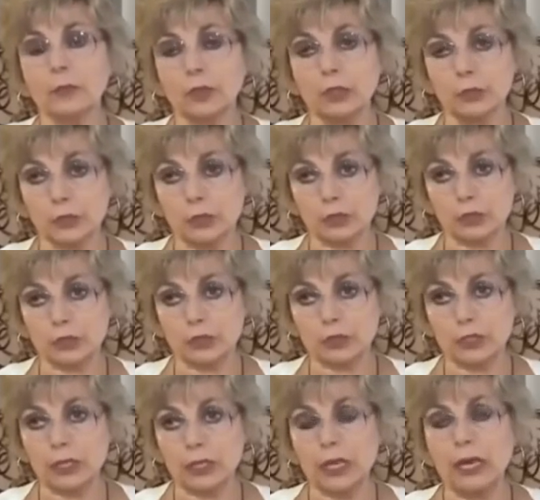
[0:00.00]

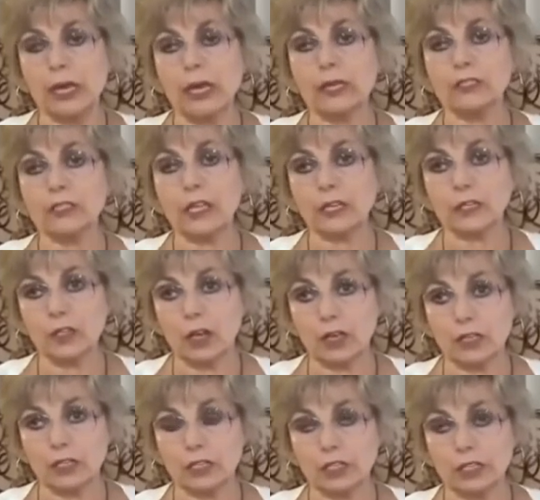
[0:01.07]
computers and
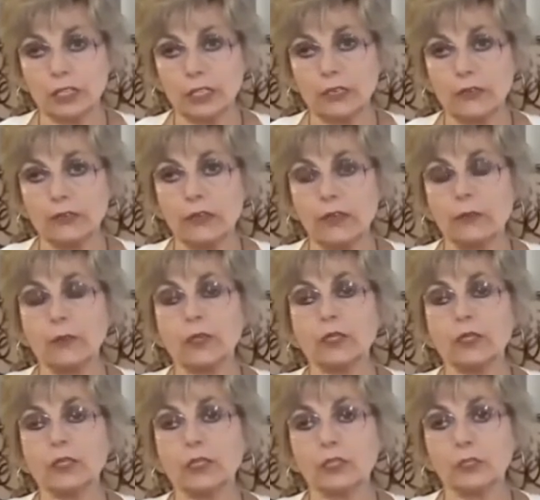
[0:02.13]
technology, and that would
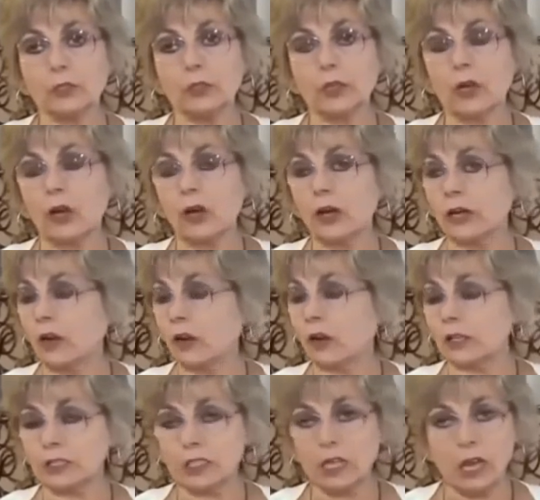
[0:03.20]
include
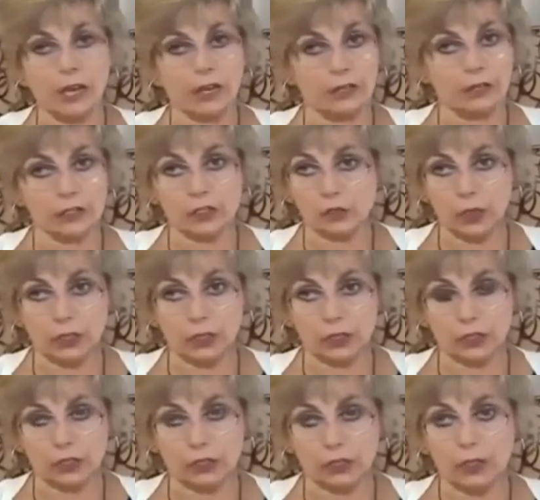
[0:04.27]
our entire
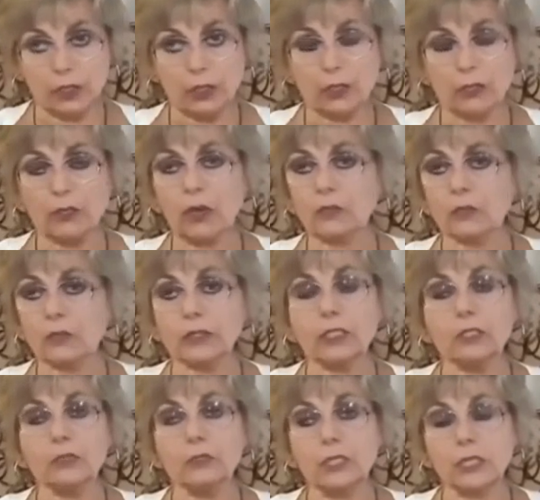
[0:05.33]
structure, not
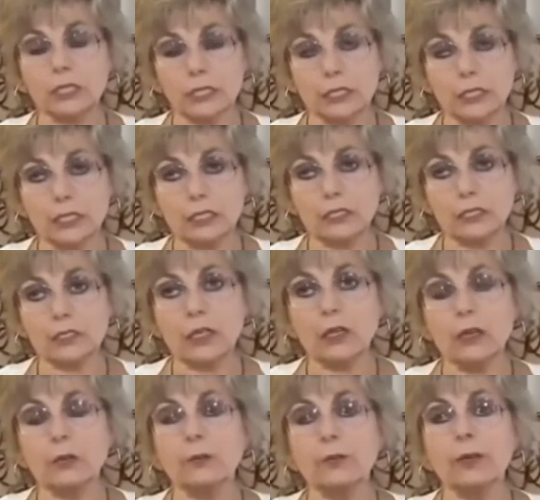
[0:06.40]
only utilities,
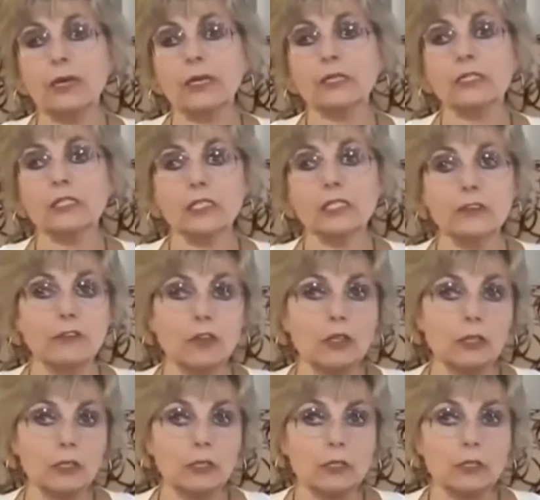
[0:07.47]
but
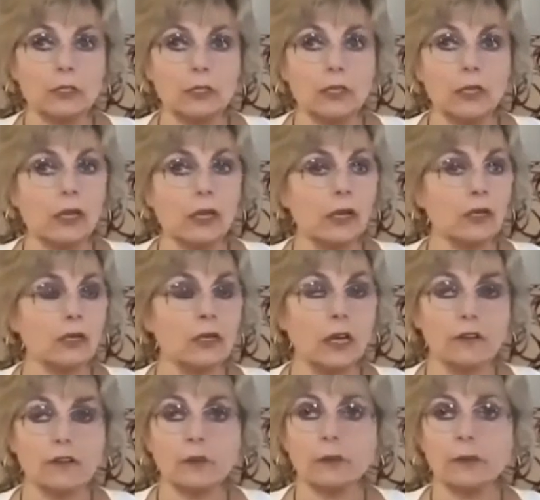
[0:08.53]
civil,
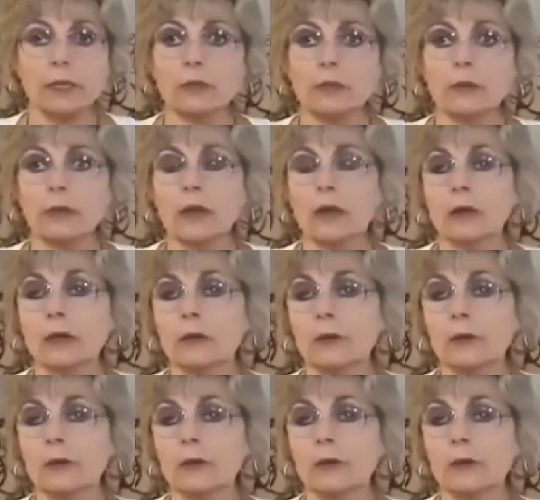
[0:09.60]
government